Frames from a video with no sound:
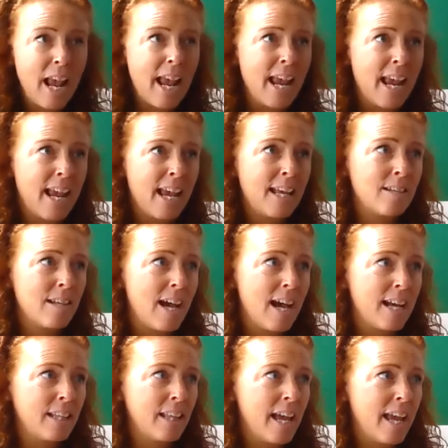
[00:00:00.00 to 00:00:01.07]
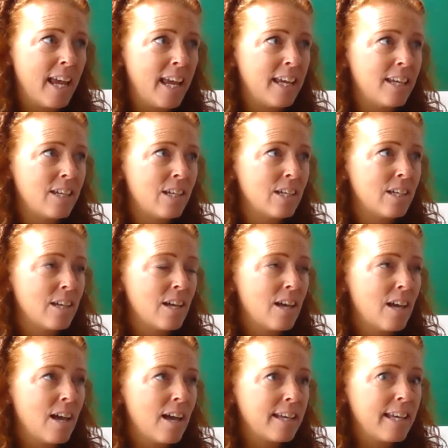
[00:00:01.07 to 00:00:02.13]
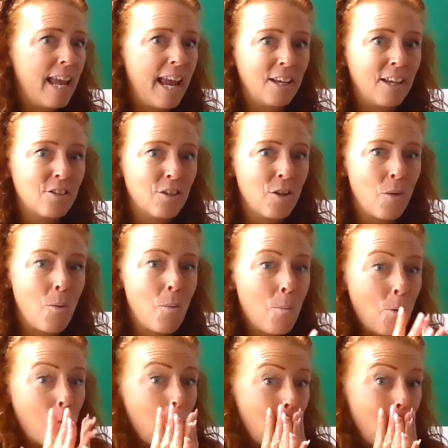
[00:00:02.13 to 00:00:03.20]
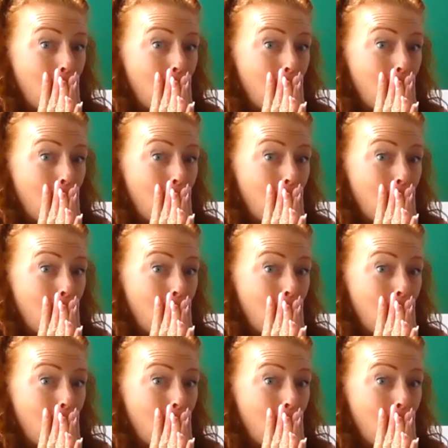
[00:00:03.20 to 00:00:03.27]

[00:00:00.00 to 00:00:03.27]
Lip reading: and I like cantaloupe.